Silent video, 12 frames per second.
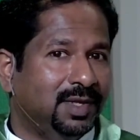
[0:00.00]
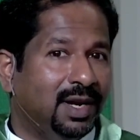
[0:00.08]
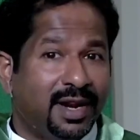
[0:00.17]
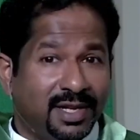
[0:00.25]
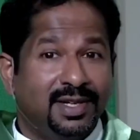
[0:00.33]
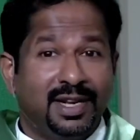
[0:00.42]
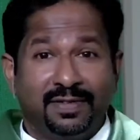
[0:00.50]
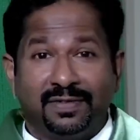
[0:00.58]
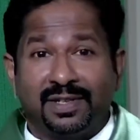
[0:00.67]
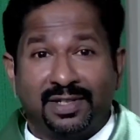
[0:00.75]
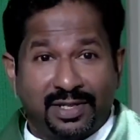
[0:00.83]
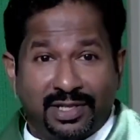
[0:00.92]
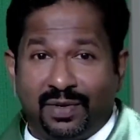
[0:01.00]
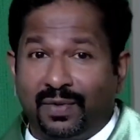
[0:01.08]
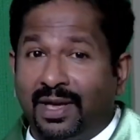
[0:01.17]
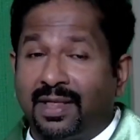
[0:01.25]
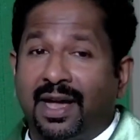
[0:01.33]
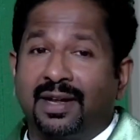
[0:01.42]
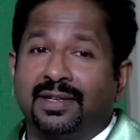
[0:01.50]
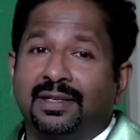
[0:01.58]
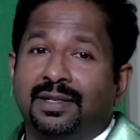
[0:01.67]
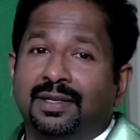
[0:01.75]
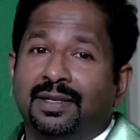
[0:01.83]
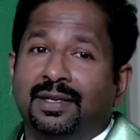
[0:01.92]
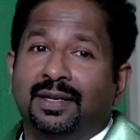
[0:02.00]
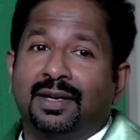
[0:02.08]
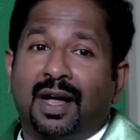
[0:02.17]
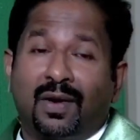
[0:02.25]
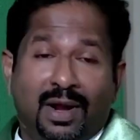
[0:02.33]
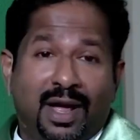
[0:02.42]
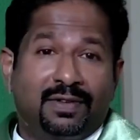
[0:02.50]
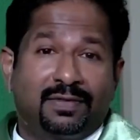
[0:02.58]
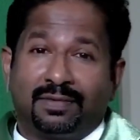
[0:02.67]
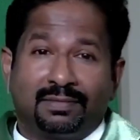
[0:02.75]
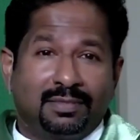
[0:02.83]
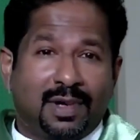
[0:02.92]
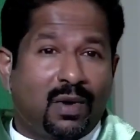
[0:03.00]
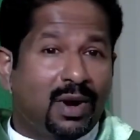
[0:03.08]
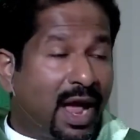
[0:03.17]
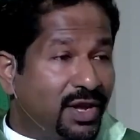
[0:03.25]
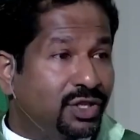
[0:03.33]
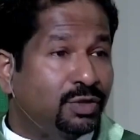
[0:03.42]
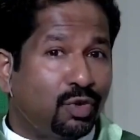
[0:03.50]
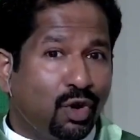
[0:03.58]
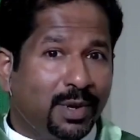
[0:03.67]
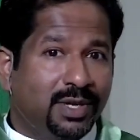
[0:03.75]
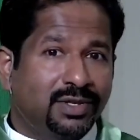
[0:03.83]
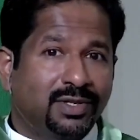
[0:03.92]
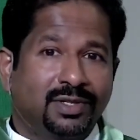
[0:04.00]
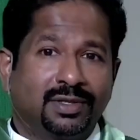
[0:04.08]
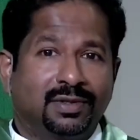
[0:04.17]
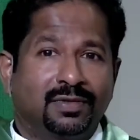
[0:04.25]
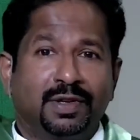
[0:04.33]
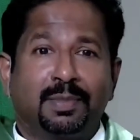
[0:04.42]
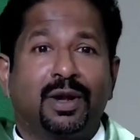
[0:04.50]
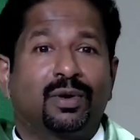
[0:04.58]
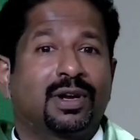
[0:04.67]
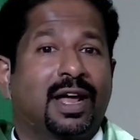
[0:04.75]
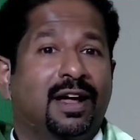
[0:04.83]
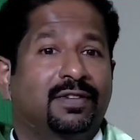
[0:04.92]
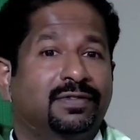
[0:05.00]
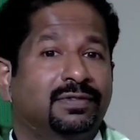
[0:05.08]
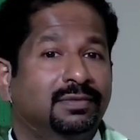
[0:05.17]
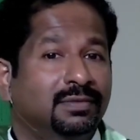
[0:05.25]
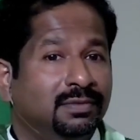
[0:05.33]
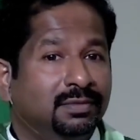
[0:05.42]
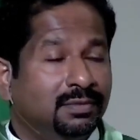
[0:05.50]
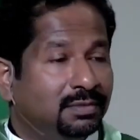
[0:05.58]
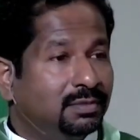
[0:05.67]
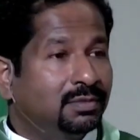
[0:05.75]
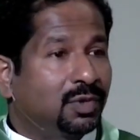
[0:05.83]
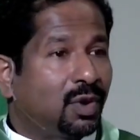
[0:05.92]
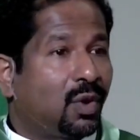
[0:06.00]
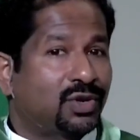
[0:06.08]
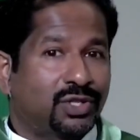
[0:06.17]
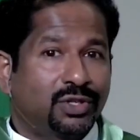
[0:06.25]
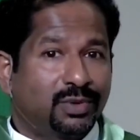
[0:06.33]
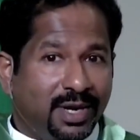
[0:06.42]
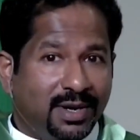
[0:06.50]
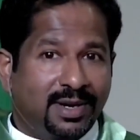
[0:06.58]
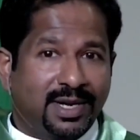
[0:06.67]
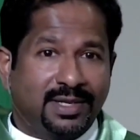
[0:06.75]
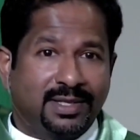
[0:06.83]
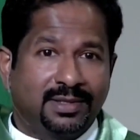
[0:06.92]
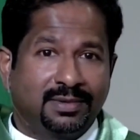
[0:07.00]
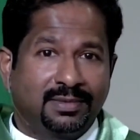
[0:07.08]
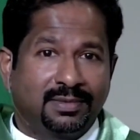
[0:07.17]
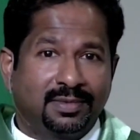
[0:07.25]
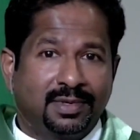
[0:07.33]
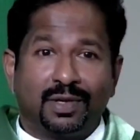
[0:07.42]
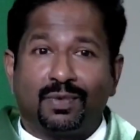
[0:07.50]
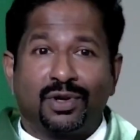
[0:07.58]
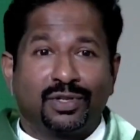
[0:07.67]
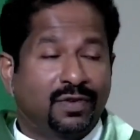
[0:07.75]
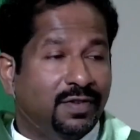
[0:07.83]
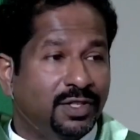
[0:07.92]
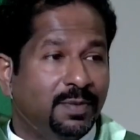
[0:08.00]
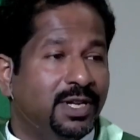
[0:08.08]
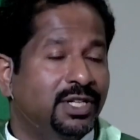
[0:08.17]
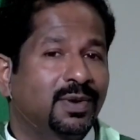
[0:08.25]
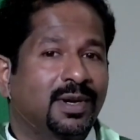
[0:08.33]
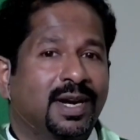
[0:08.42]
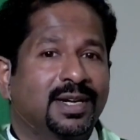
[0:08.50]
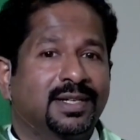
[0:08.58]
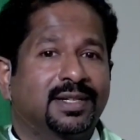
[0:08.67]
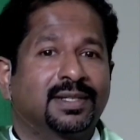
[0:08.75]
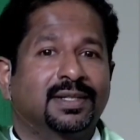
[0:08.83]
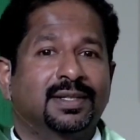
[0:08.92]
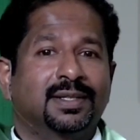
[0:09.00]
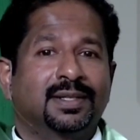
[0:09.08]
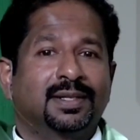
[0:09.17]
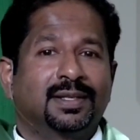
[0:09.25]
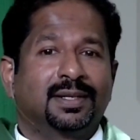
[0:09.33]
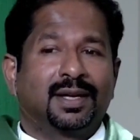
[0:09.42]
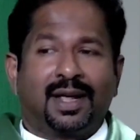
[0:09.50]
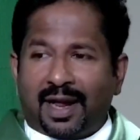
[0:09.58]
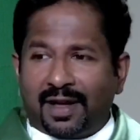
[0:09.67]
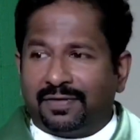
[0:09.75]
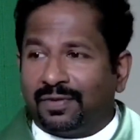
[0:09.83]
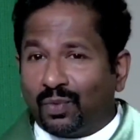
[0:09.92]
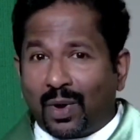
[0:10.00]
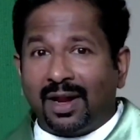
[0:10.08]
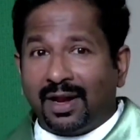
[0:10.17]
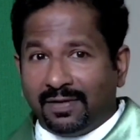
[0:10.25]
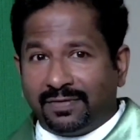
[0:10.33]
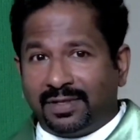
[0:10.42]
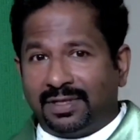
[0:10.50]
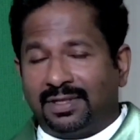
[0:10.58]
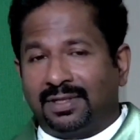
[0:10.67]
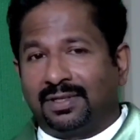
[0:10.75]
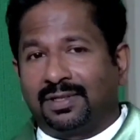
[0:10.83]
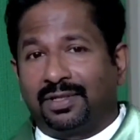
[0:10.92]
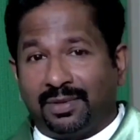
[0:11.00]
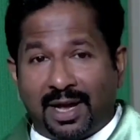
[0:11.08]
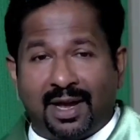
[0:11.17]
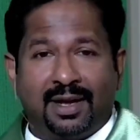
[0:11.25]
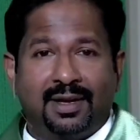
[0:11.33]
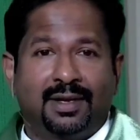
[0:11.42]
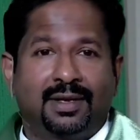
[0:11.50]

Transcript: Let us live in such a way that our life, our last moments, we may not have cause to regret. In the words of a spiritual writer, a life well lived today